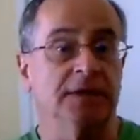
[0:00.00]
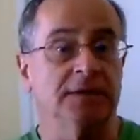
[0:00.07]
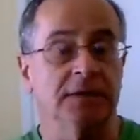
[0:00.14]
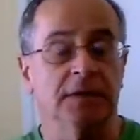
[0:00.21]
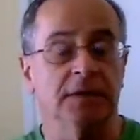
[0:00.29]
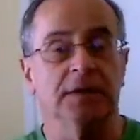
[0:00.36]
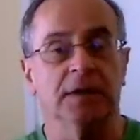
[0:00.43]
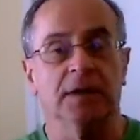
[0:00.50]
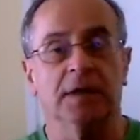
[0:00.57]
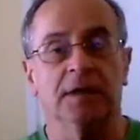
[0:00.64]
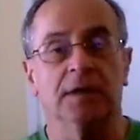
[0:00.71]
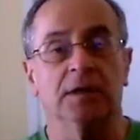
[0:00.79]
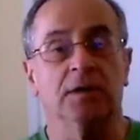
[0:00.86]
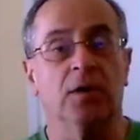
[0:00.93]
is
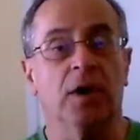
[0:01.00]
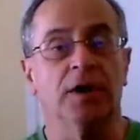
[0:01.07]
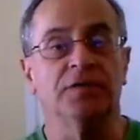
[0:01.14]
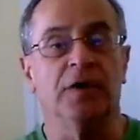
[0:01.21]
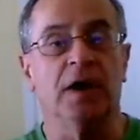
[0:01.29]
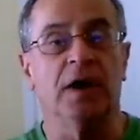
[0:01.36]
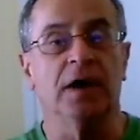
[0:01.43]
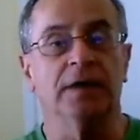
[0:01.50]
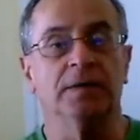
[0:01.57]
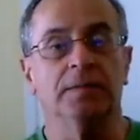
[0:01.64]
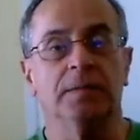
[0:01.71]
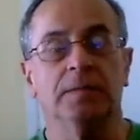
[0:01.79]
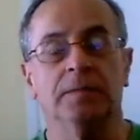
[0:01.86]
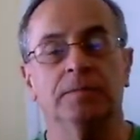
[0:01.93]
a large
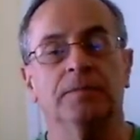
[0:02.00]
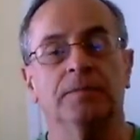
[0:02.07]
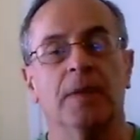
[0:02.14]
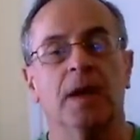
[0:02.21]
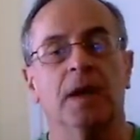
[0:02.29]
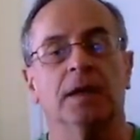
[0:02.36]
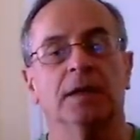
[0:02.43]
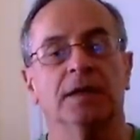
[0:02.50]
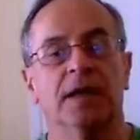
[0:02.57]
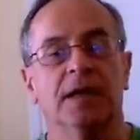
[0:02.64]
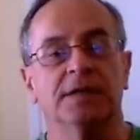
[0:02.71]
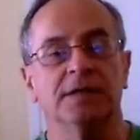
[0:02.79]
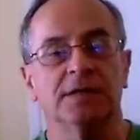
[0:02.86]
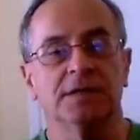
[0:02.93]
volume,
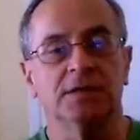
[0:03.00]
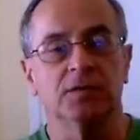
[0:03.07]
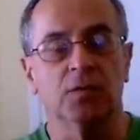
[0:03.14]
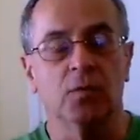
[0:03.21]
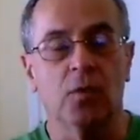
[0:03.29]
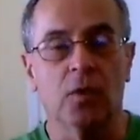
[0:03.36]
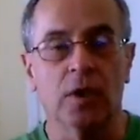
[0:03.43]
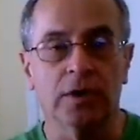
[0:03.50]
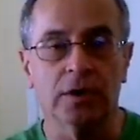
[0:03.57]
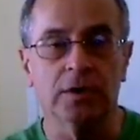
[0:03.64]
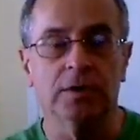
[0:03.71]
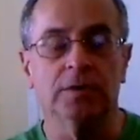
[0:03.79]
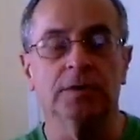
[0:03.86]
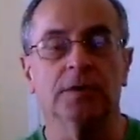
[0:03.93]
condenses to
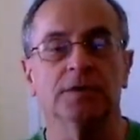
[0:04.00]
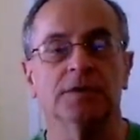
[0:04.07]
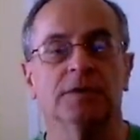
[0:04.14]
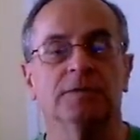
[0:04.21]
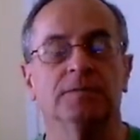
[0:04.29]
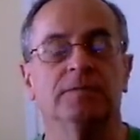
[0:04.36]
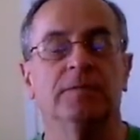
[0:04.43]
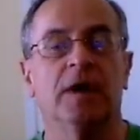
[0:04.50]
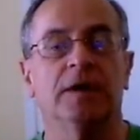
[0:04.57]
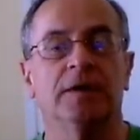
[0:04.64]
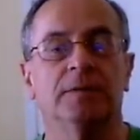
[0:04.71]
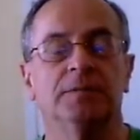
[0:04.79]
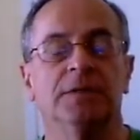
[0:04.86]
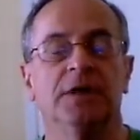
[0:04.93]
water, there's a
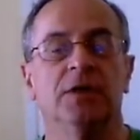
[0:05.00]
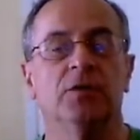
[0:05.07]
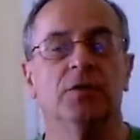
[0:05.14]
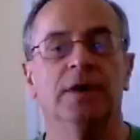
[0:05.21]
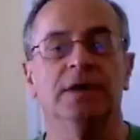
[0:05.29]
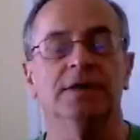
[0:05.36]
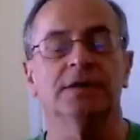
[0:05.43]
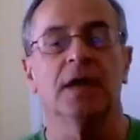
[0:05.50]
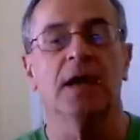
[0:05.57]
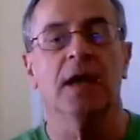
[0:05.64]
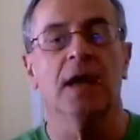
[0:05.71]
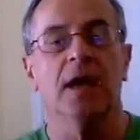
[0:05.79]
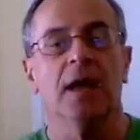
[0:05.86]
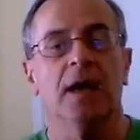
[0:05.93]
volume decrease,
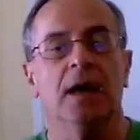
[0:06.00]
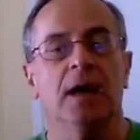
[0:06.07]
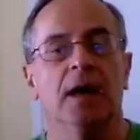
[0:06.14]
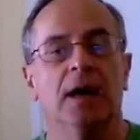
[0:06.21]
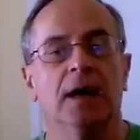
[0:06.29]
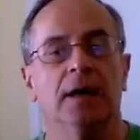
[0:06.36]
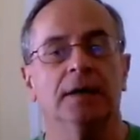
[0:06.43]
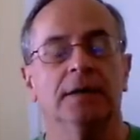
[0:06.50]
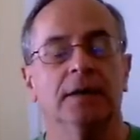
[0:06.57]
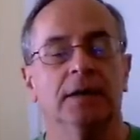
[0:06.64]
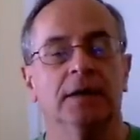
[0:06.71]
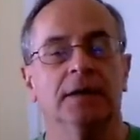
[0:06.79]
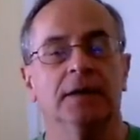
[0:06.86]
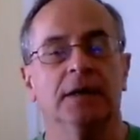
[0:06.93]

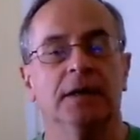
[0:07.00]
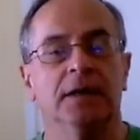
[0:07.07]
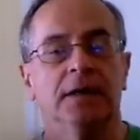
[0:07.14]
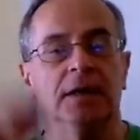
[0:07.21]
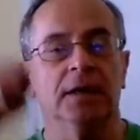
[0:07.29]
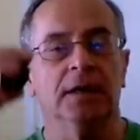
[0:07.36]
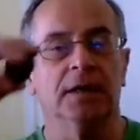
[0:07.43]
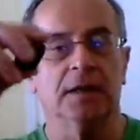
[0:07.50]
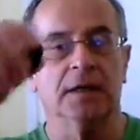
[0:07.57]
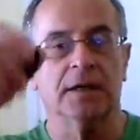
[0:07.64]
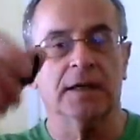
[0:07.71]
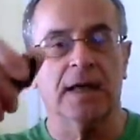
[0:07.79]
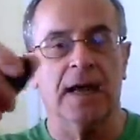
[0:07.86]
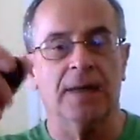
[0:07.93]
and
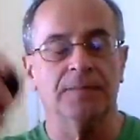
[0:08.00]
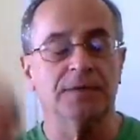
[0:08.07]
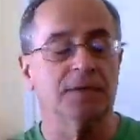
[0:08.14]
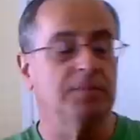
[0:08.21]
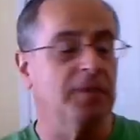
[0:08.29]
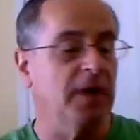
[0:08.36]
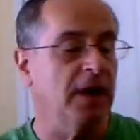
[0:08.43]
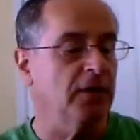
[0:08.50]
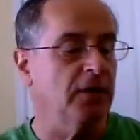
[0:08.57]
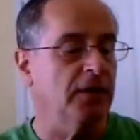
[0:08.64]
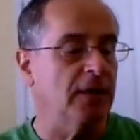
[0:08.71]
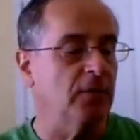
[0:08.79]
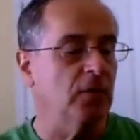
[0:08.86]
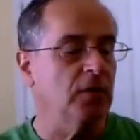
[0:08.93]
in the capped bottle
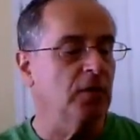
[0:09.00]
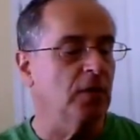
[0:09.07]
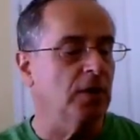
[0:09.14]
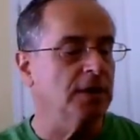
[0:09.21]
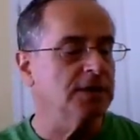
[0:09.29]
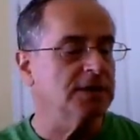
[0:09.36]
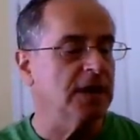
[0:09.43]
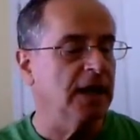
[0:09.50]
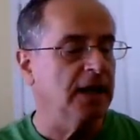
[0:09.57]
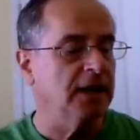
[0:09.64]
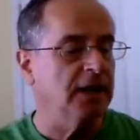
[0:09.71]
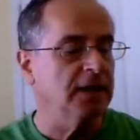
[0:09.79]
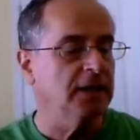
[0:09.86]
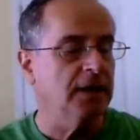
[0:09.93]
that will cause
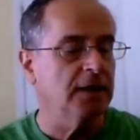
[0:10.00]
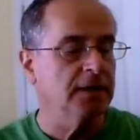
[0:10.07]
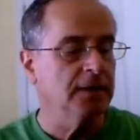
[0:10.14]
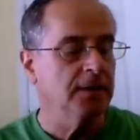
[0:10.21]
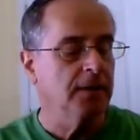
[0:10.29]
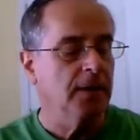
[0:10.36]
a uh,